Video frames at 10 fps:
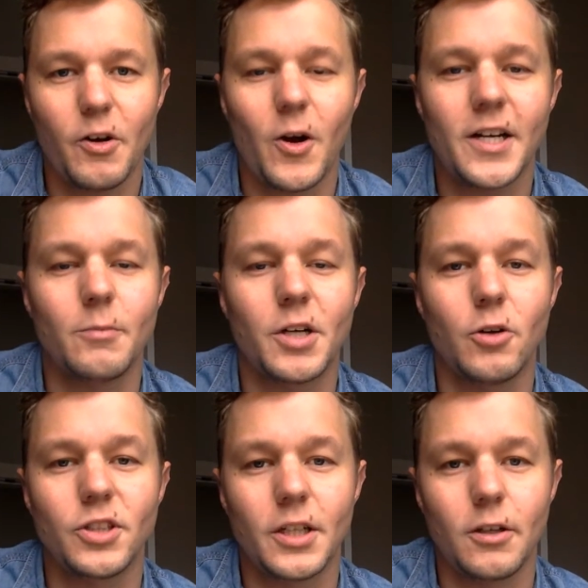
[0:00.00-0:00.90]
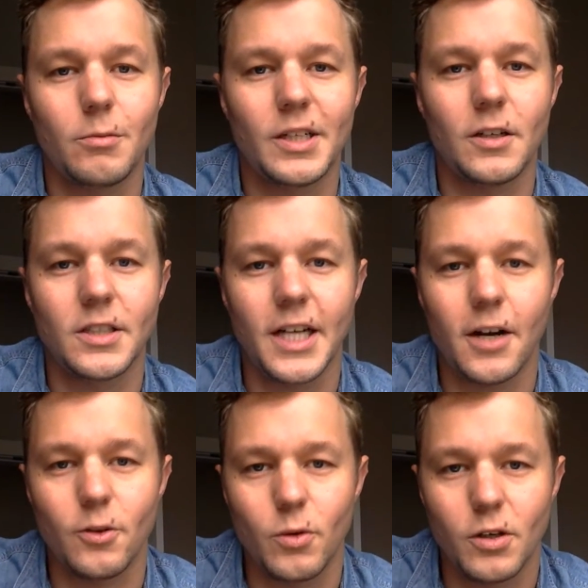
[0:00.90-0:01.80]
wind up coaching a little bit on
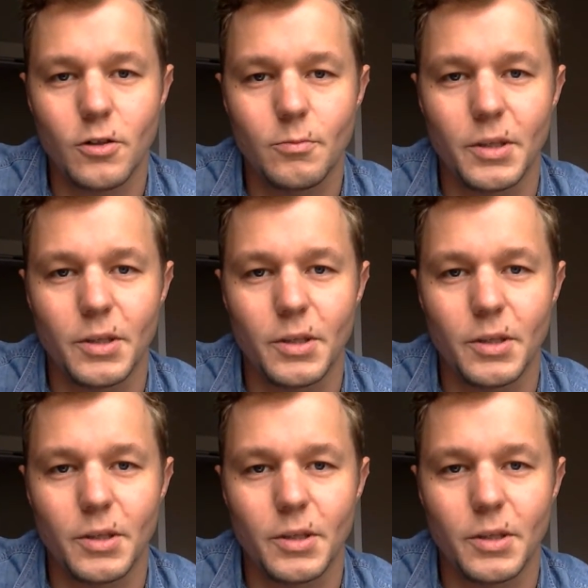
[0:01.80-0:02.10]
down the road,